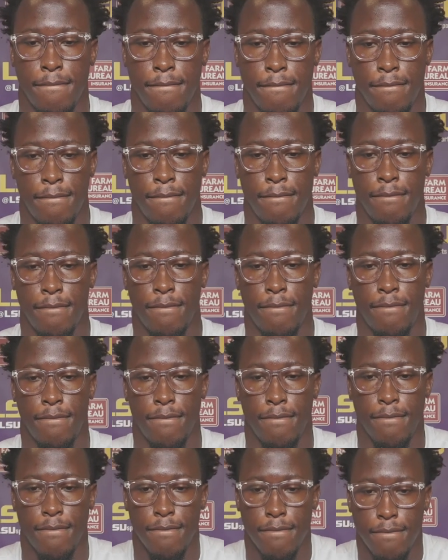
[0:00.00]
sort of four,
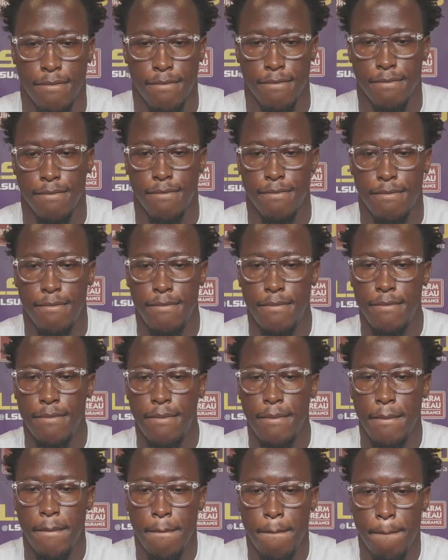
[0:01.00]
Buck Strong,
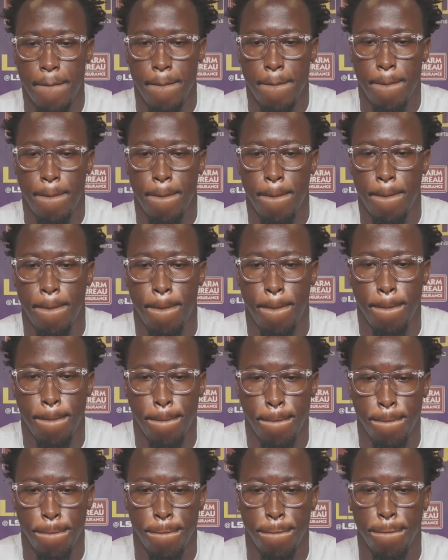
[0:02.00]
Jared Small,
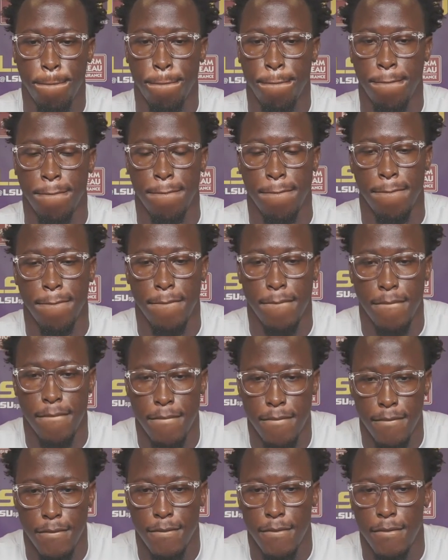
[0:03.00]
Damone Clark, and
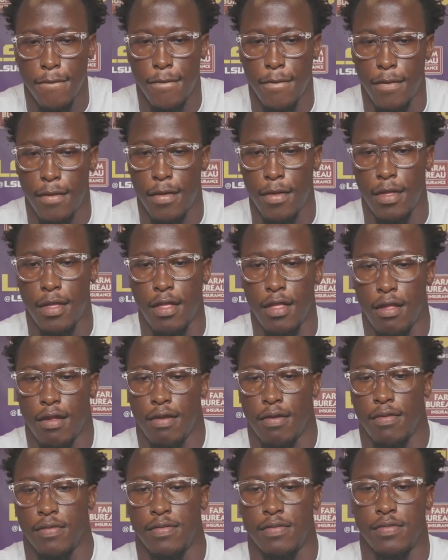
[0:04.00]
Micah kind of
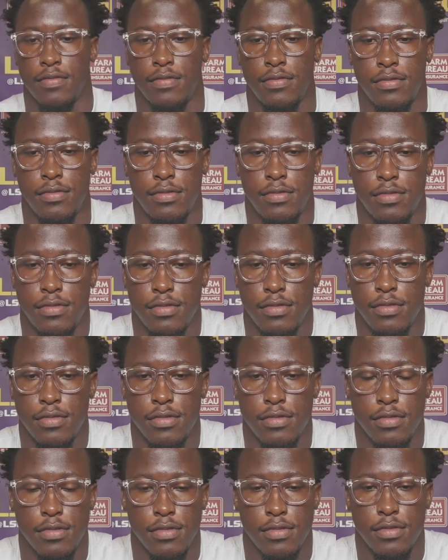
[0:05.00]
complement each other?
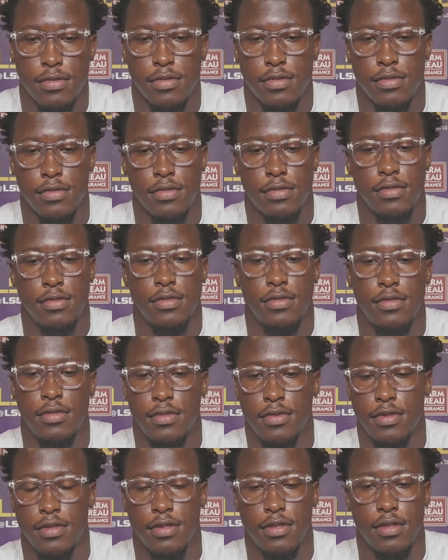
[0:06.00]
And how's it going just,
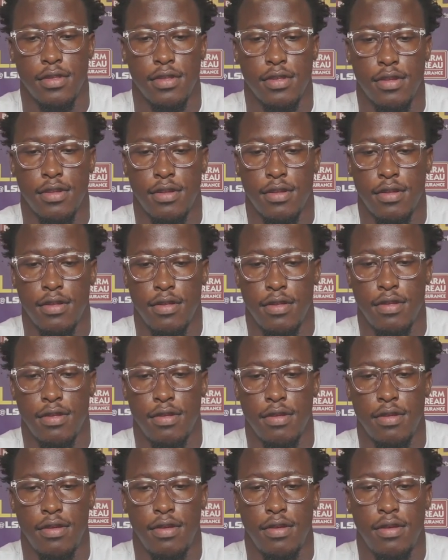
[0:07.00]
you know, having all that
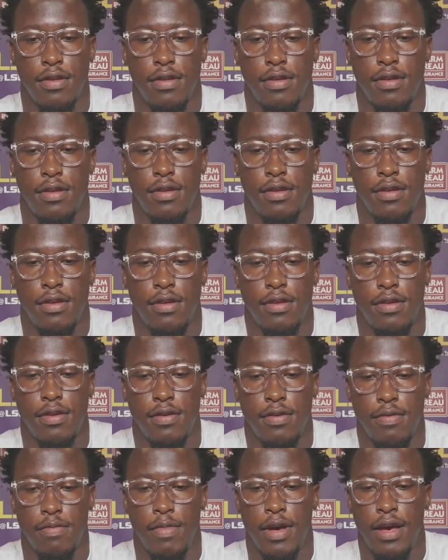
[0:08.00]
rotation at that spot right
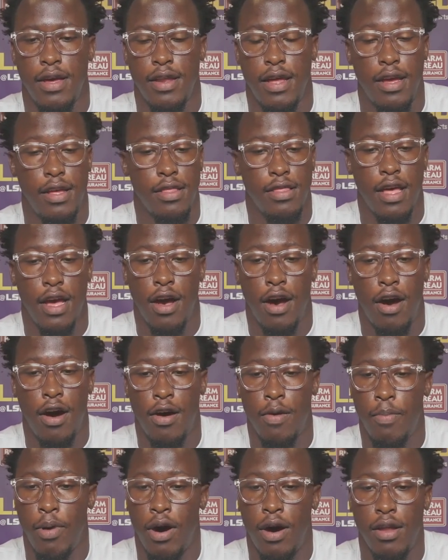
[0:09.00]
now? Man, they, they're
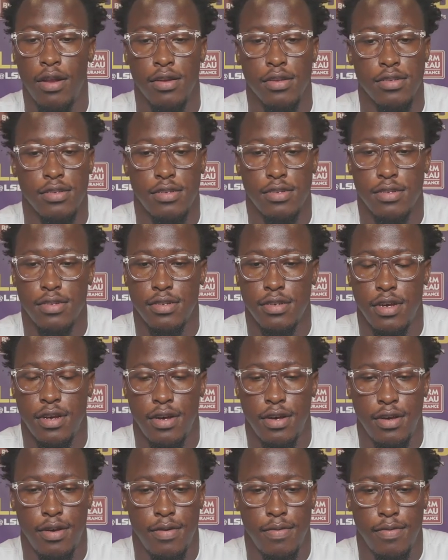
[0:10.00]
all ballers.
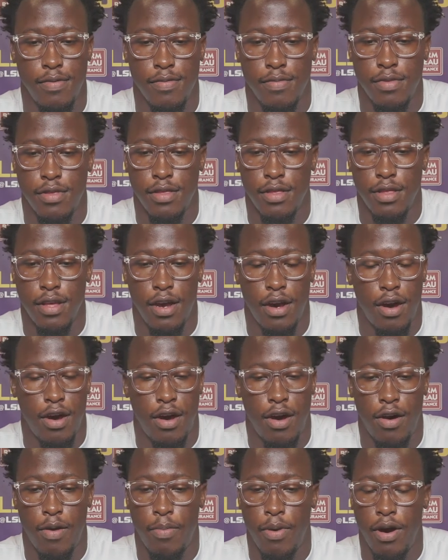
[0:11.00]
Um, they're
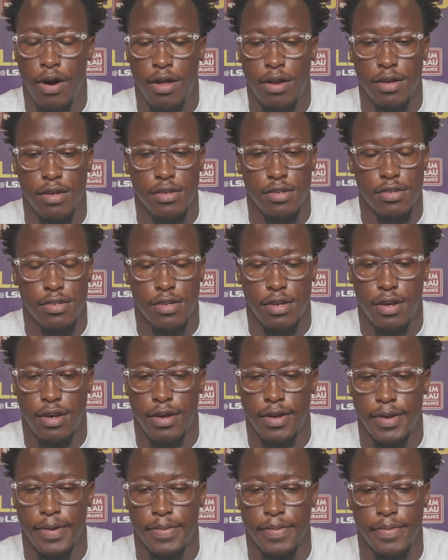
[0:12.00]
all ballers.
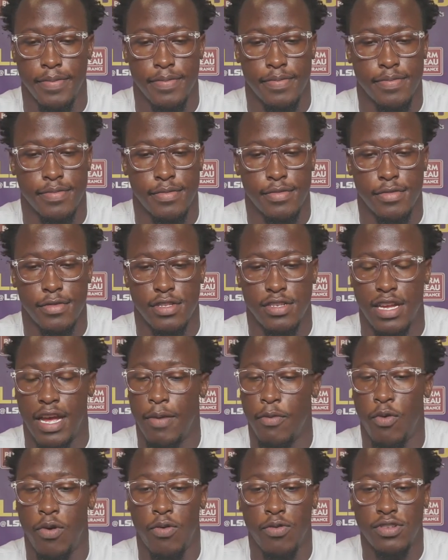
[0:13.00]
Um,
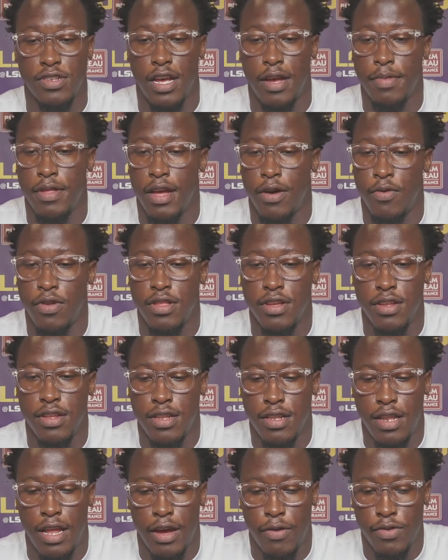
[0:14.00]
same same thing with the
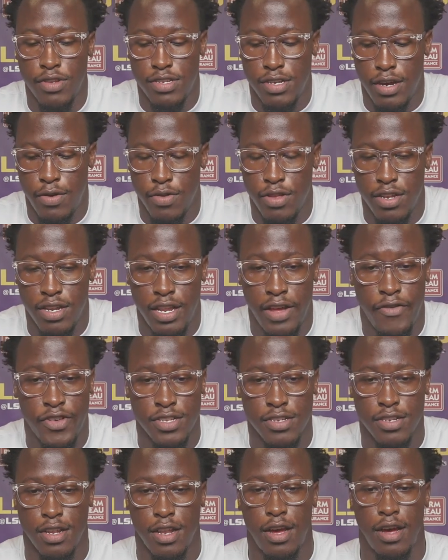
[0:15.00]
like we said with the
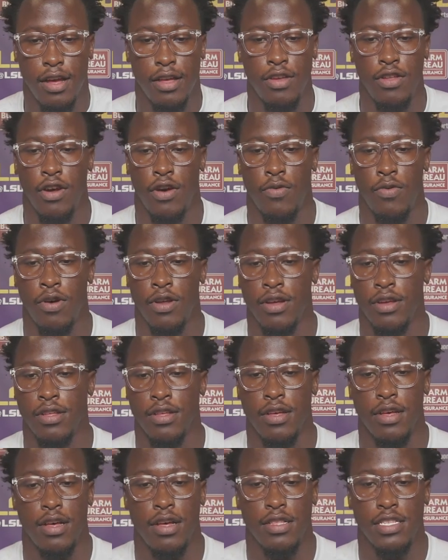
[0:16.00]
defensive line. You don't want
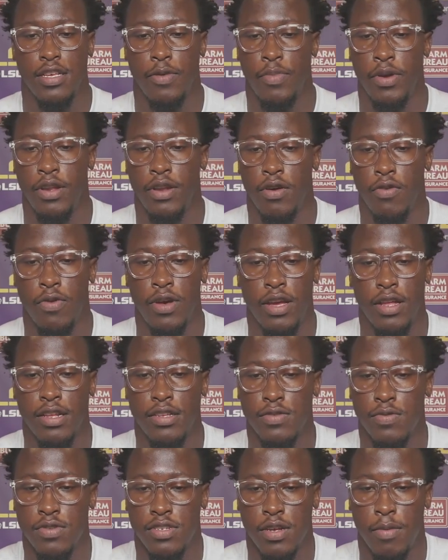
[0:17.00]
it to be no
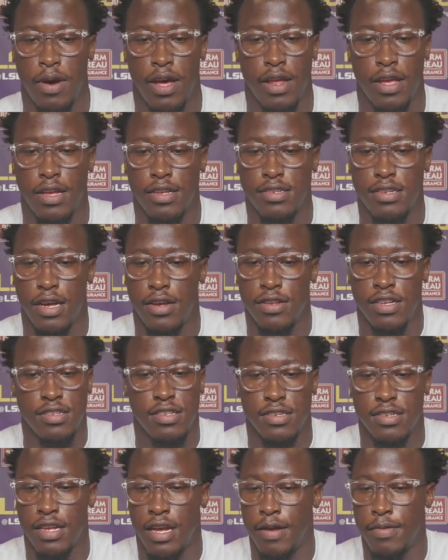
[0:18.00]
weakness. When somebody gets out, it's
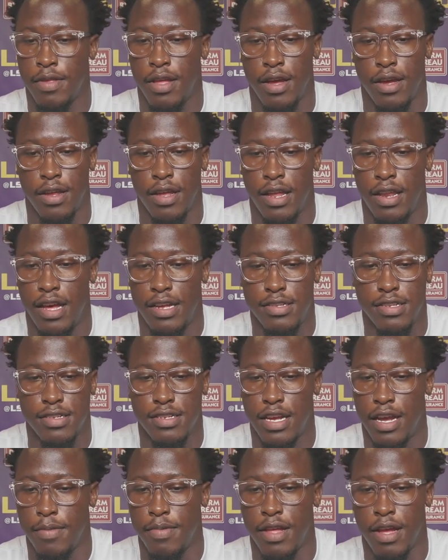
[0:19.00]
the same thing, and that's the
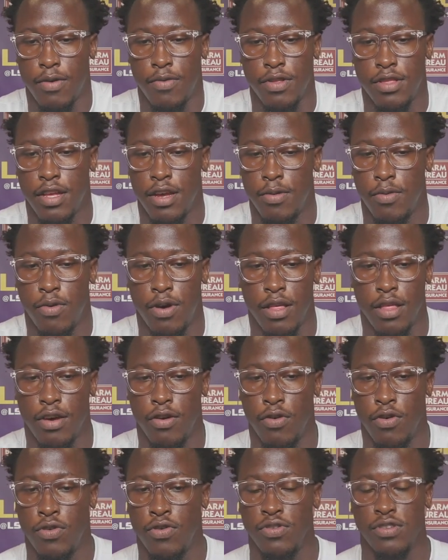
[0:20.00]
same thing with them.
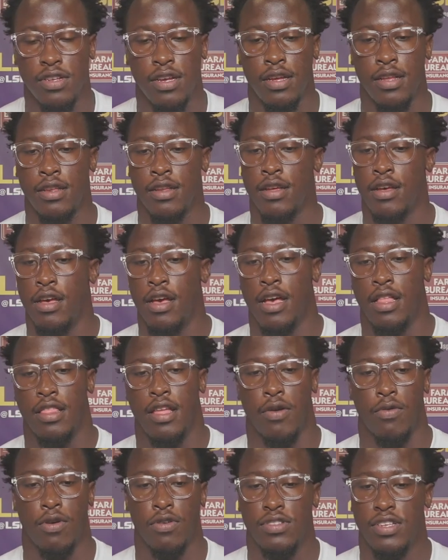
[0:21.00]
Whether who's in,
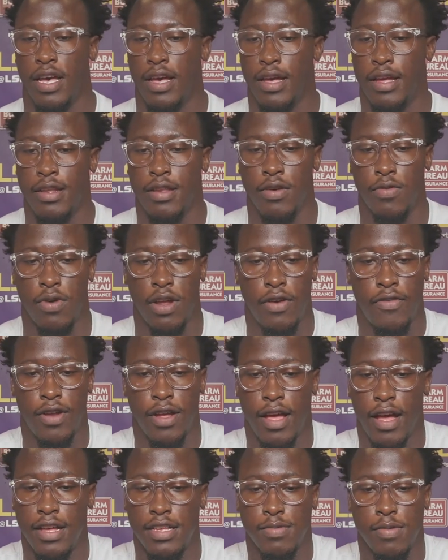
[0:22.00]
they're rotating, or whatever
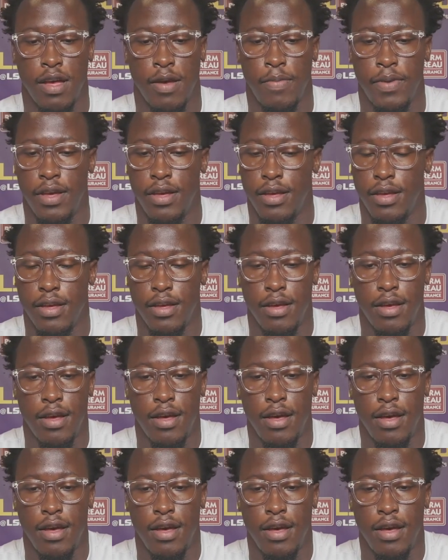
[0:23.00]
the case may be,